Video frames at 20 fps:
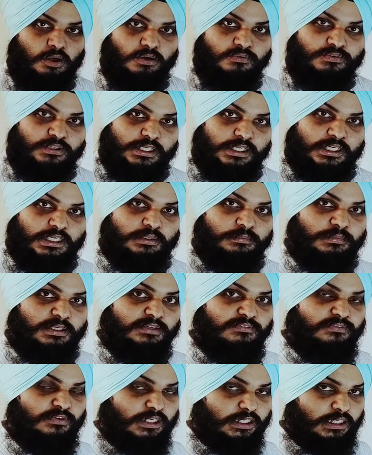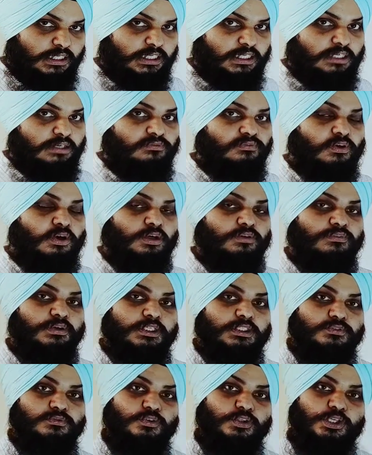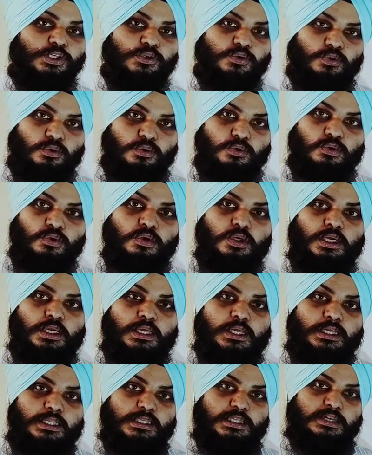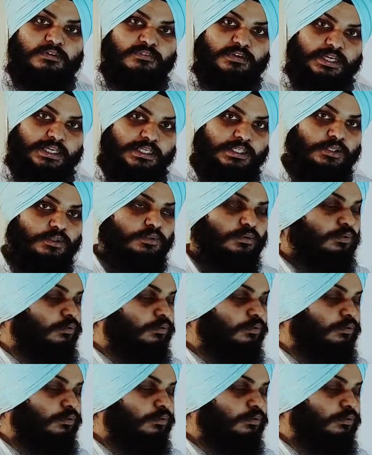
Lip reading: EMF E for which we know the value